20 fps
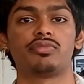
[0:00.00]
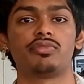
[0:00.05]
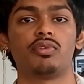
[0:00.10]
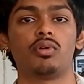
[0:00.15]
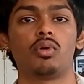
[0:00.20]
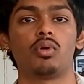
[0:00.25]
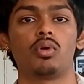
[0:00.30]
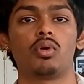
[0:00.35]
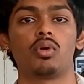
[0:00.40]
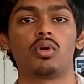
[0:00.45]

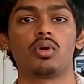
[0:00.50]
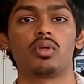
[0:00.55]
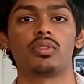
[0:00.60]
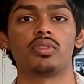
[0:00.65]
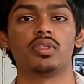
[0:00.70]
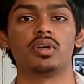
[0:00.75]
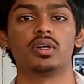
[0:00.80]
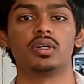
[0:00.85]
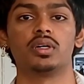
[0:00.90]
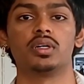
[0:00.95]
for
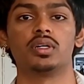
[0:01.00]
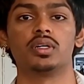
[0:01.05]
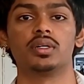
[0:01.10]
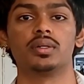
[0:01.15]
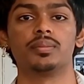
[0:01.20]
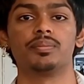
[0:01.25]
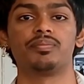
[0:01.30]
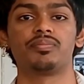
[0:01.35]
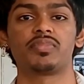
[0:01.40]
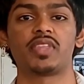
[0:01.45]
the
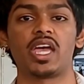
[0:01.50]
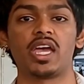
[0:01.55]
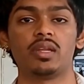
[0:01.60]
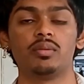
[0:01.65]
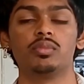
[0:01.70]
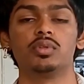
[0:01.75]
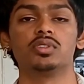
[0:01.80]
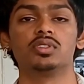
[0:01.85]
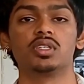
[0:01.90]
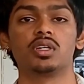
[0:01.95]
hand
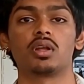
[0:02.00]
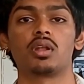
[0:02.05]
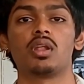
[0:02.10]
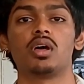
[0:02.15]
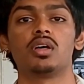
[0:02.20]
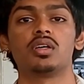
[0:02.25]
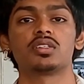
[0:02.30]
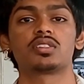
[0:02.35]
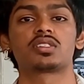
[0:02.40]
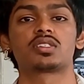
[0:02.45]
building
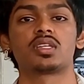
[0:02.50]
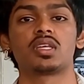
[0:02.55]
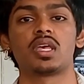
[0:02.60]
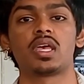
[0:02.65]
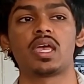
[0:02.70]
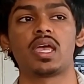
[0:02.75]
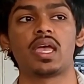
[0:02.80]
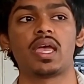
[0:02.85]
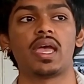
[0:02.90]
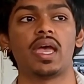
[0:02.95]
class,
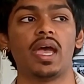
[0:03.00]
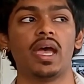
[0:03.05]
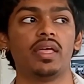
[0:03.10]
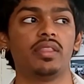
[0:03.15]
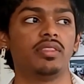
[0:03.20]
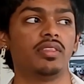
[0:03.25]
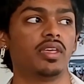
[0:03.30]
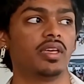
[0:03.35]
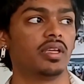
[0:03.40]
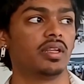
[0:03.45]

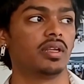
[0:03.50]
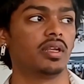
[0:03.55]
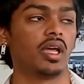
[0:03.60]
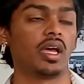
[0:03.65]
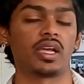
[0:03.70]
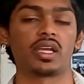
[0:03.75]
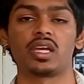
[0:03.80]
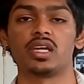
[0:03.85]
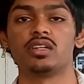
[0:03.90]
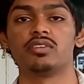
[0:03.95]
and then
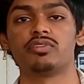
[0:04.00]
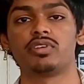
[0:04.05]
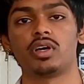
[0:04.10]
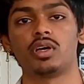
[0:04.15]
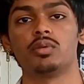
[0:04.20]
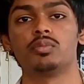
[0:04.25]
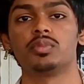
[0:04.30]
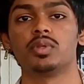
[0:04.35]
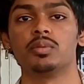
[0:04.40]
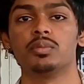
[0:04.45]
I kind of
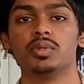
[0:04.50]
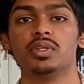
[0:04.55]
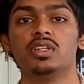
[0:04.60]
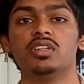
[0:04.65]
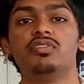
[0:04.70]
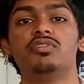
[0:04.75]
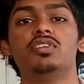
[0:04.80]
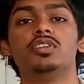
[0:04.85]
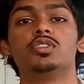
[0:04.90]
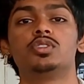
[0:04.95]
help them
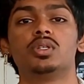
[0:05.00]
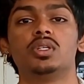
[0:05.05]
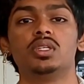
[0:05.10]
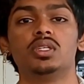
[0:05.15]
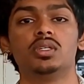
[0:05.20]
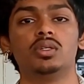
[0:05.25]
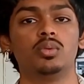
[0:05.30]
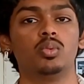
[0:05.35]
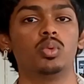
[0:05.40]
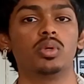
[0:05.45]

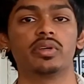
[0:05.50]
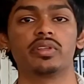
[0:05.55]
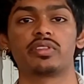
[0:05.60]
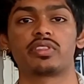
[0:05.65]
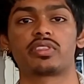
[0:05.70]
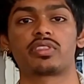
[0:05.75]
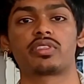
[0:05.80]
individually with